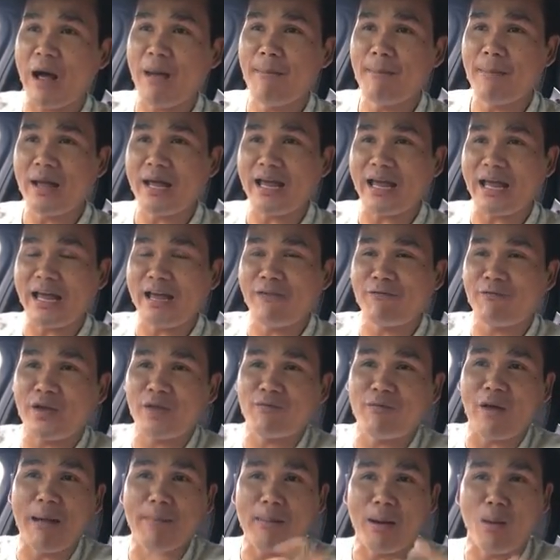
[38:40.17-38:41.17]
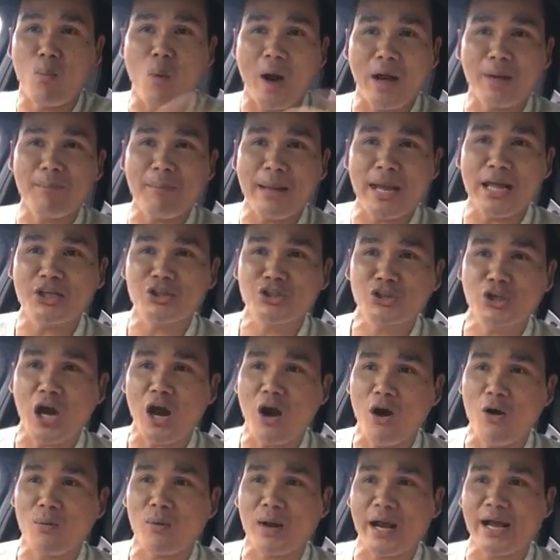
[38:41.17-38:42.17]
I'm a one-man
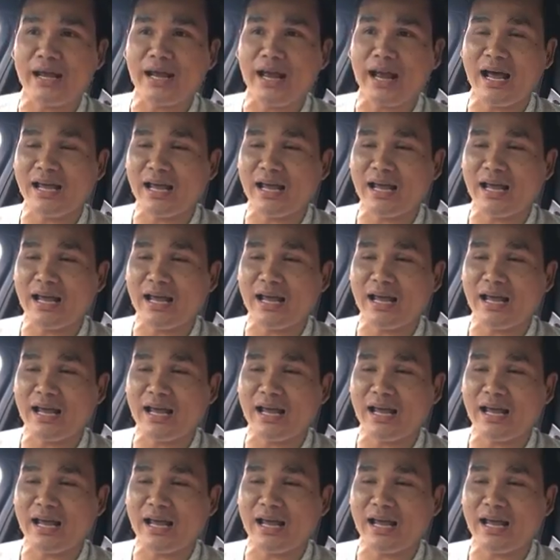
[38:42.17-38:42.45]
show, right?